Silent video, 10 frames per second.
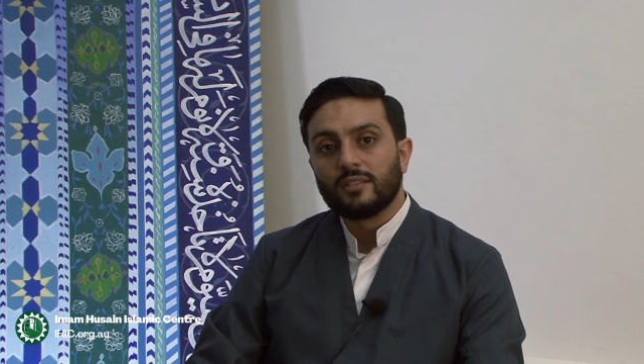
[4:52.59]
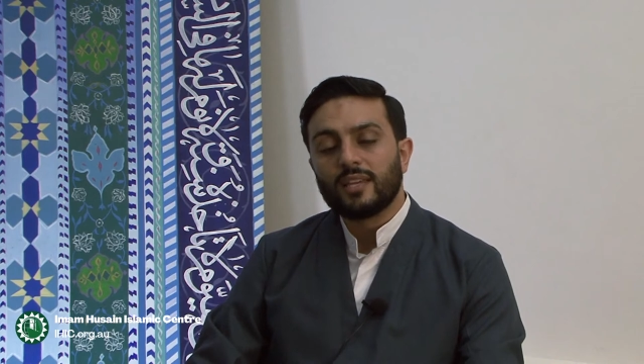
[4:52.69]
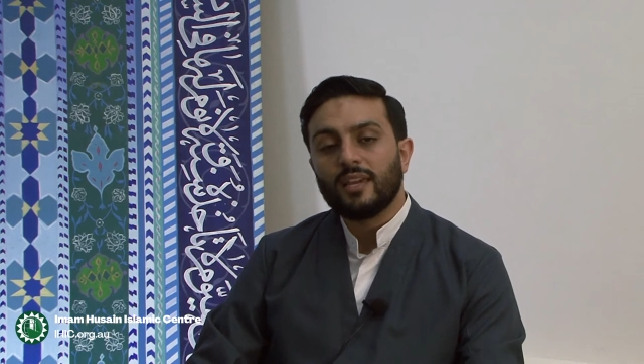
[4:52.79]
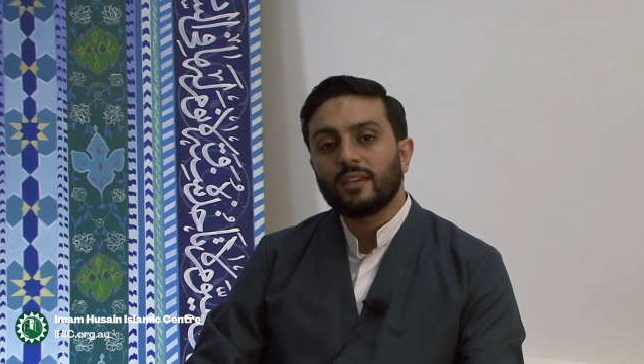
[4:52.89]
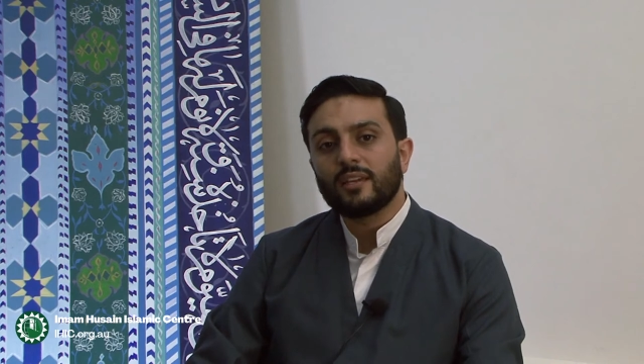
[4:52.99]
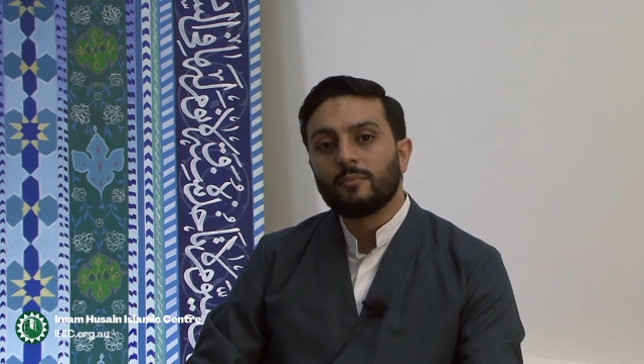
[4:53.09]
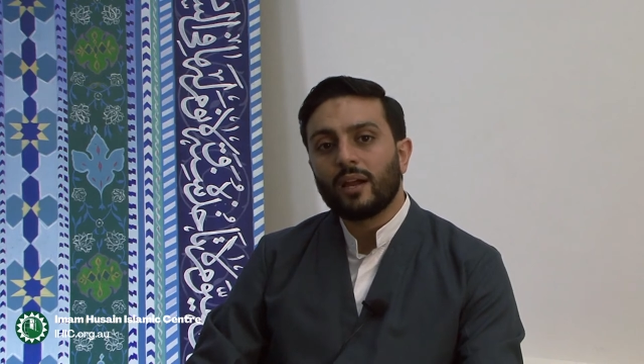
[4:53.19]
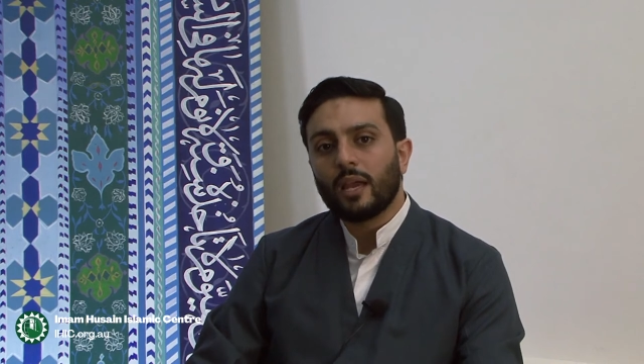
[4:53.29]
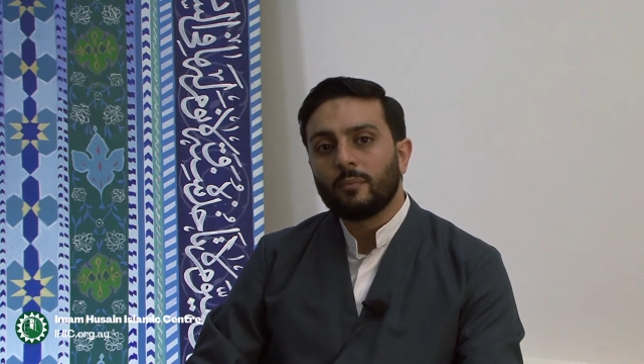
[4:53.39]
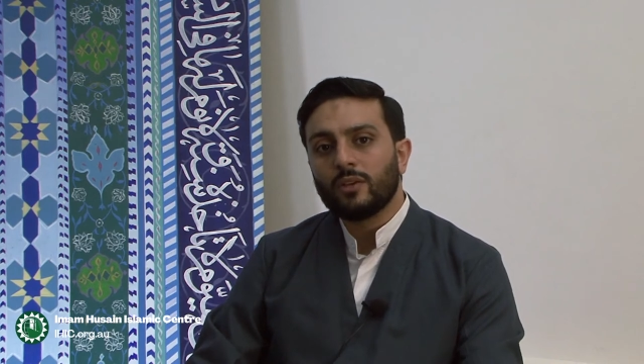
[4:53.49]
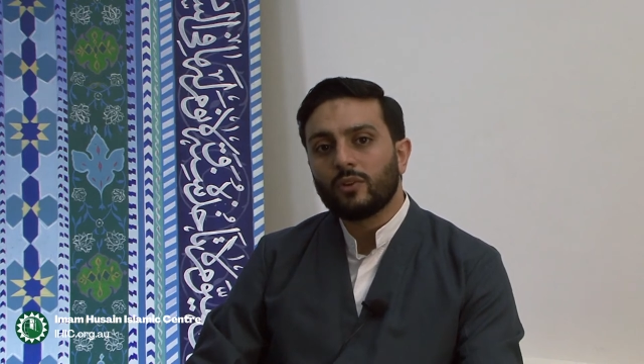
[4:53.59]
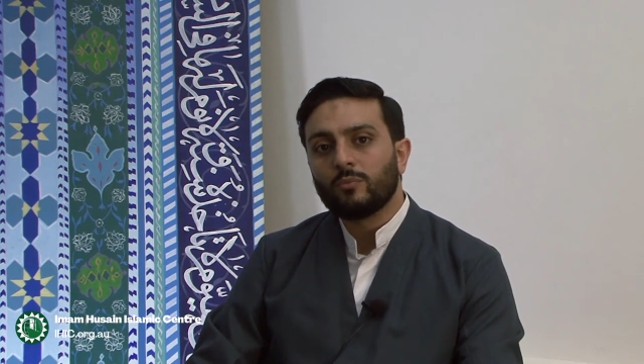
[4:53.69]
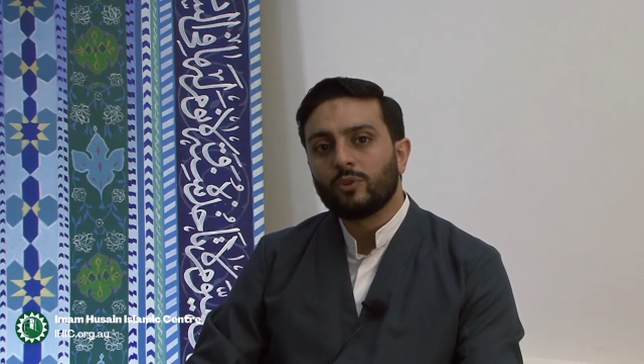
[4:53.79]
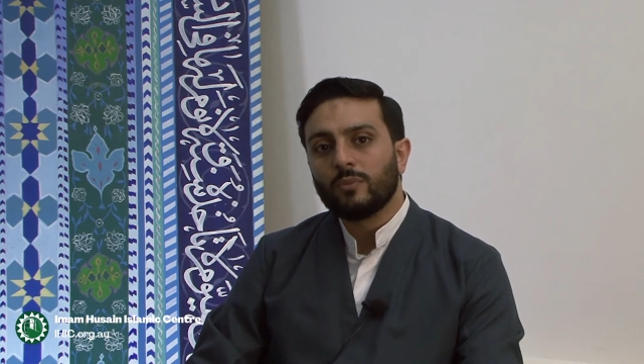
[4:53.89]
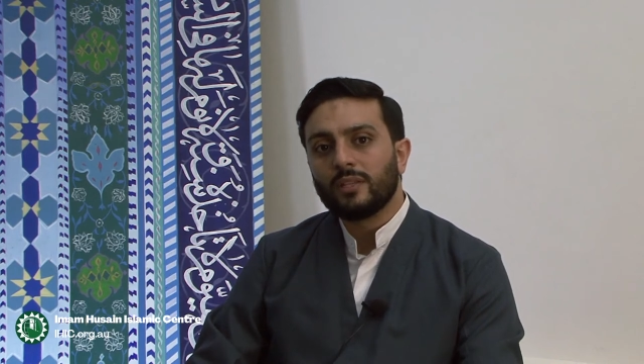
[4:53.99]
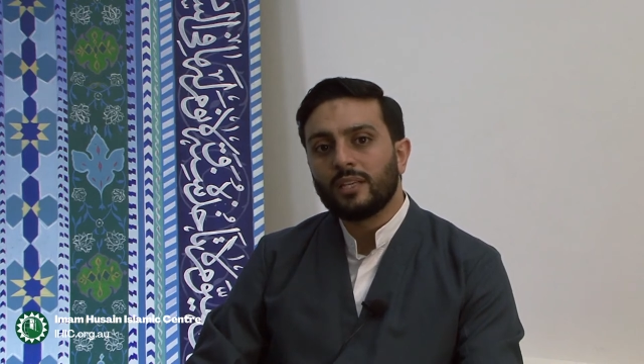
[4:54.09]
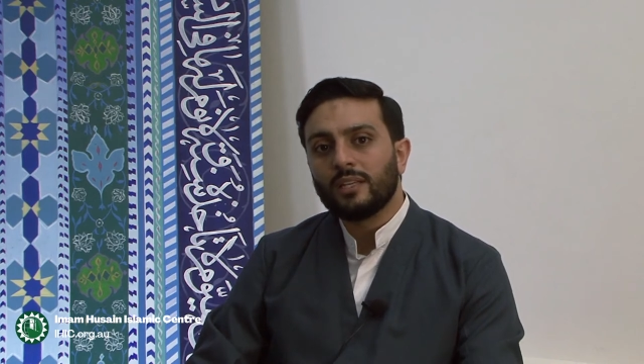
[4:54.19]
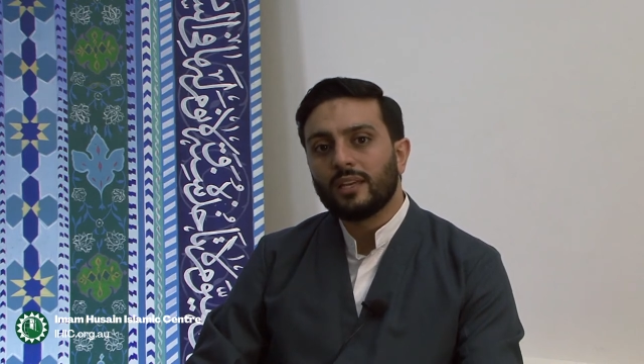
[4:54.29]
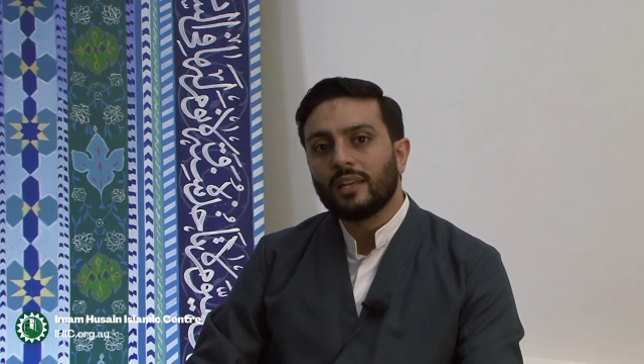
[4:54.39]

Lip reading: taken by Amir al-Mu'mineen